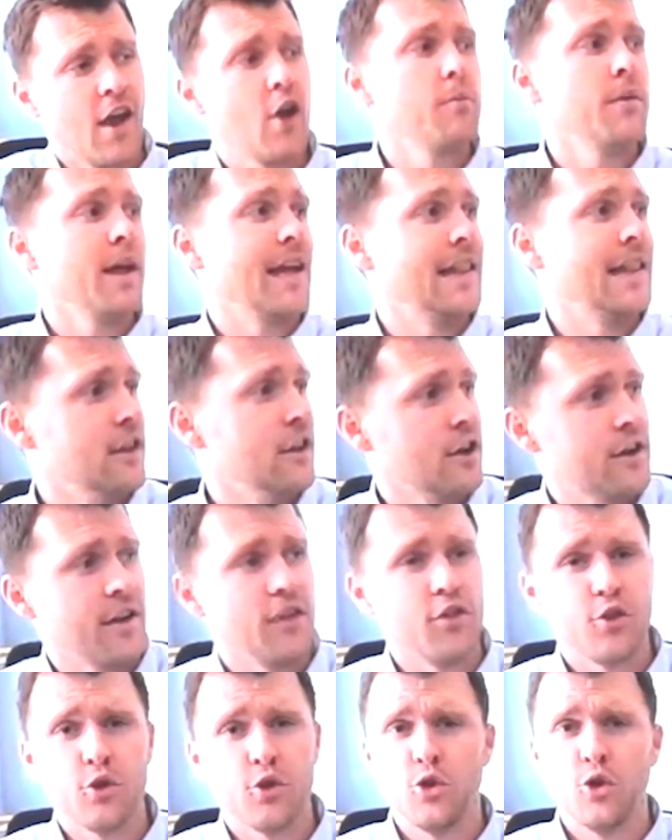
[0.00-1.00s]
Now I'm like
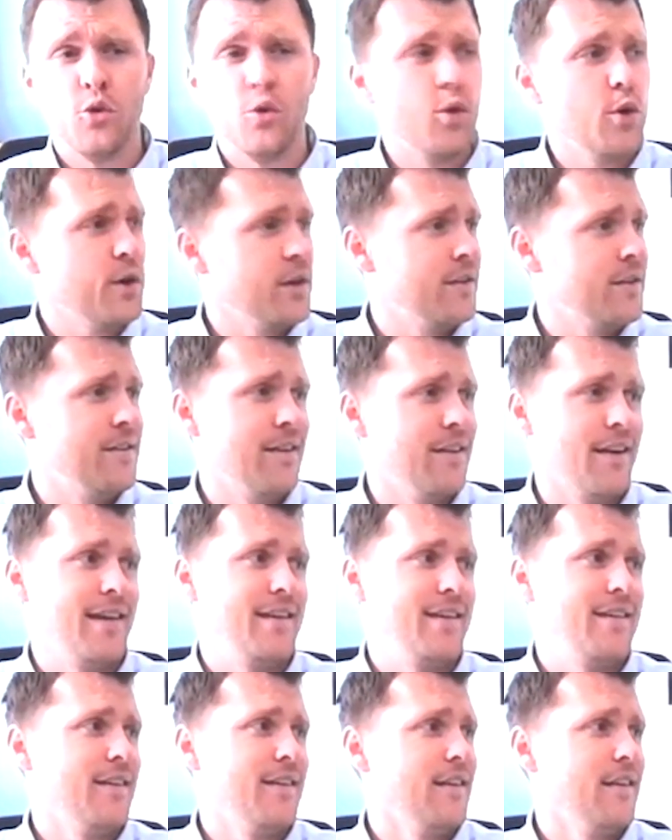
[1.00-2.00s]
looking through the woods,
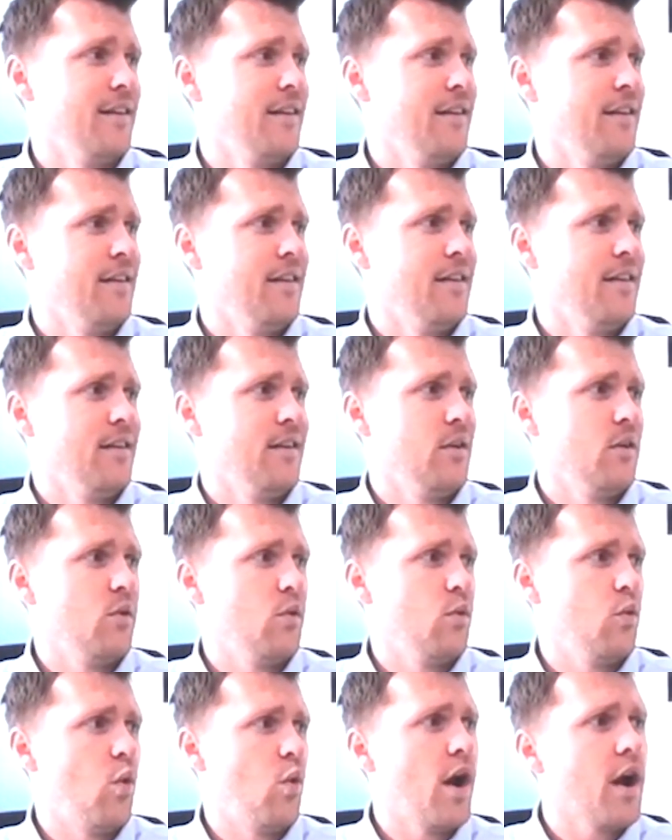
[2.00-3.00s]
like,
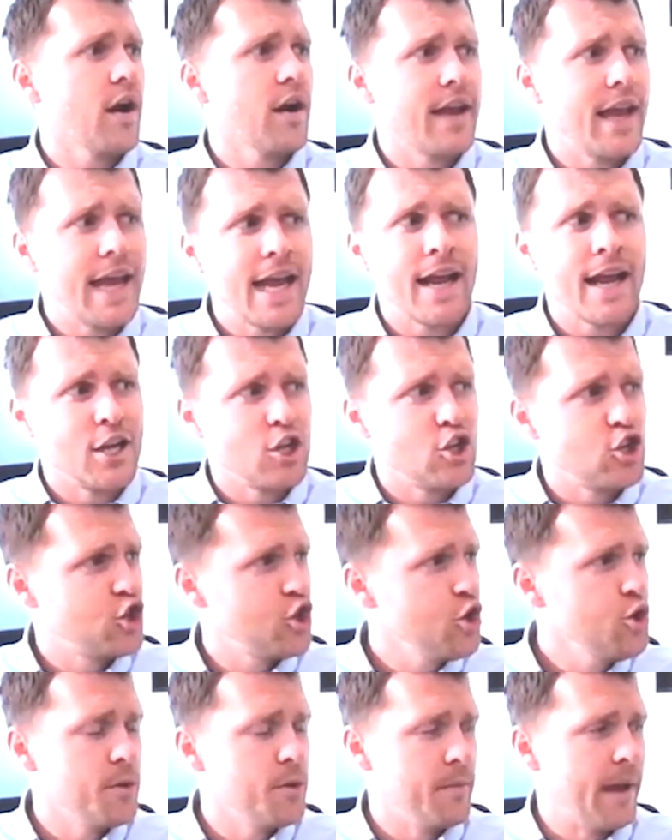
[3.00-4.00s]
where can I
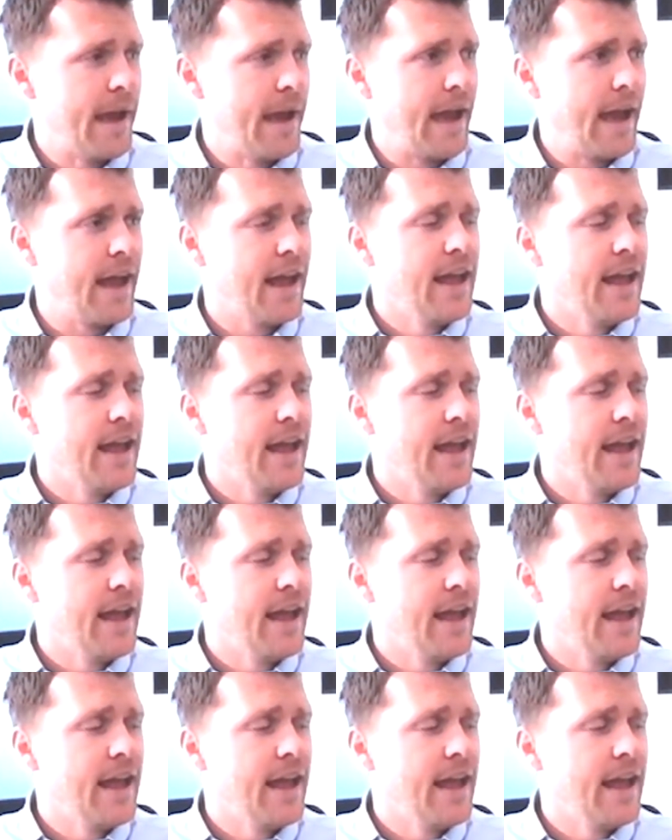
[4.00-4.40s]
shoot him